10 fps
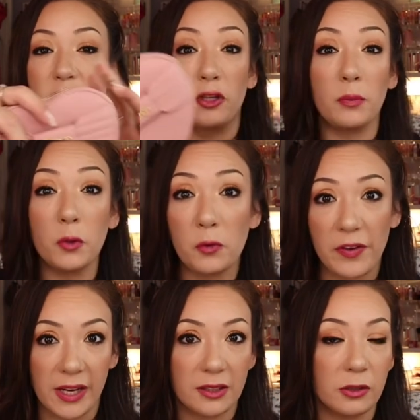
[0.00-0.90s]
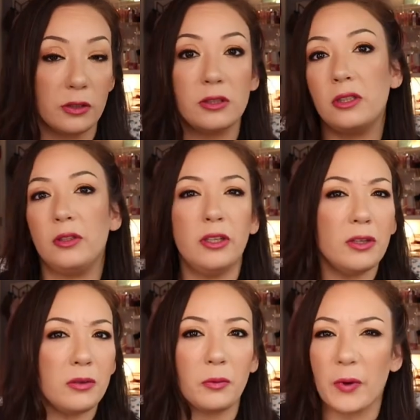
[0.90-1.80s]
to the movies or to, you
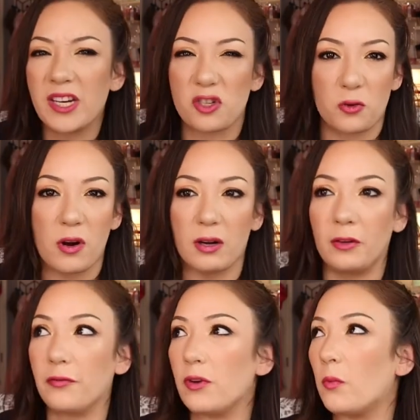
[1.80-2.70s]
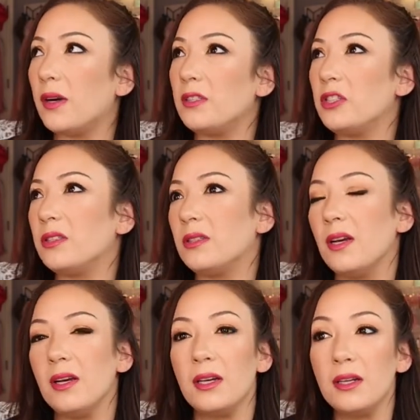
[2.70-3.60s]
know, a restaurant or if you want to just
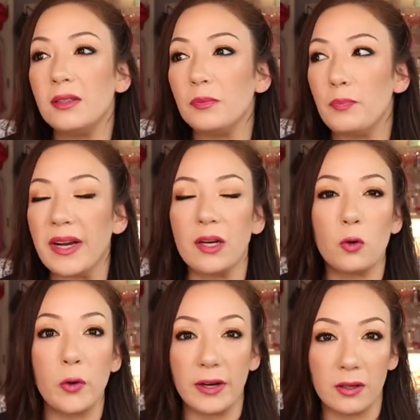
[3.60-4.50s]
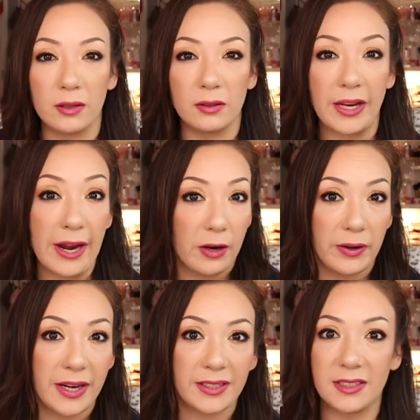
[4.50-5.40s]
make a quick
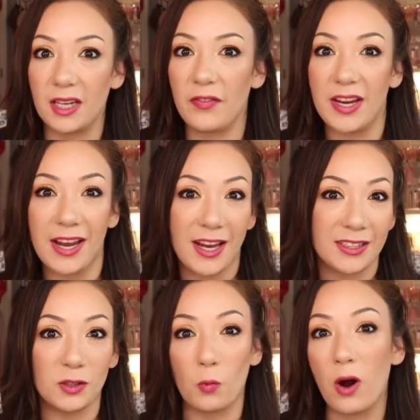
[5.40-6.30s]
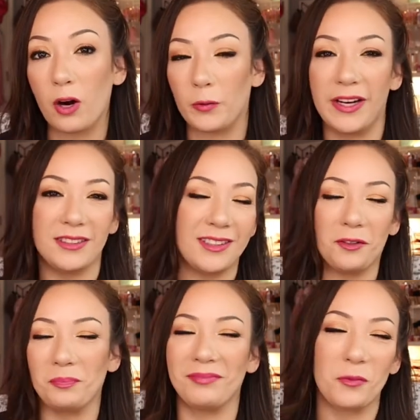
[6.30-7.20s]
Aaron at CVS, Walgreens,
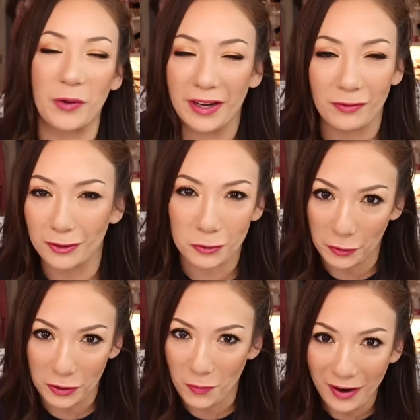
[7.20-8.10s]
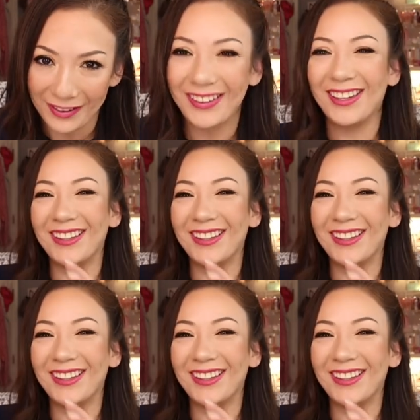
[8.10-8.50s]
or whatever store you want.